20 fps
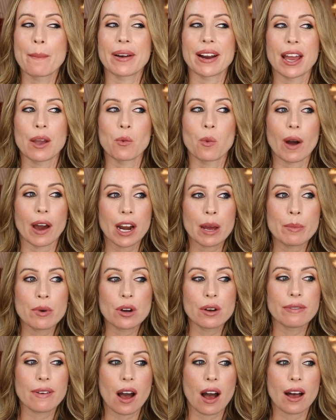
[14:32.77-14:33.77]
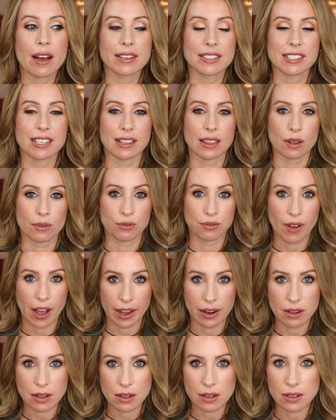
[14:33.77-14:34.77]
But I want to move on to the
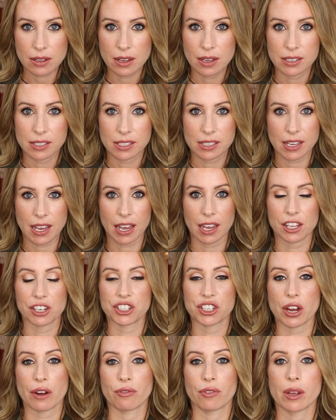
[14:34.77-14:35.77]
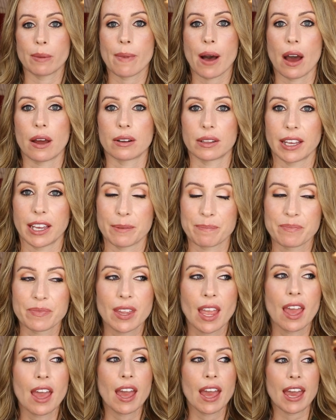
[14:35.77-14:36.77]
final stage of remodeling,
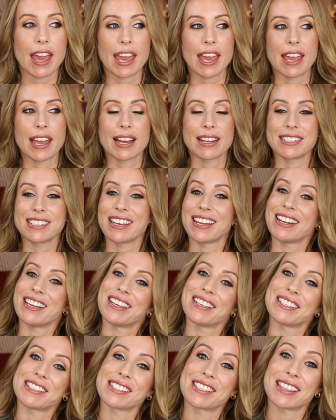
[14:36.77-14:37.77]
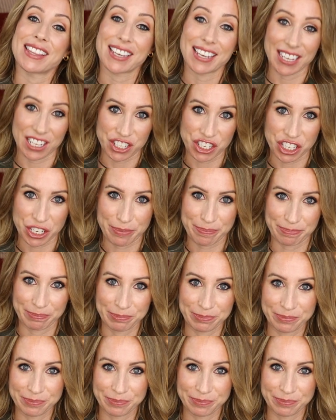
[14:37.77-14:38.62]
and it is the kitchen.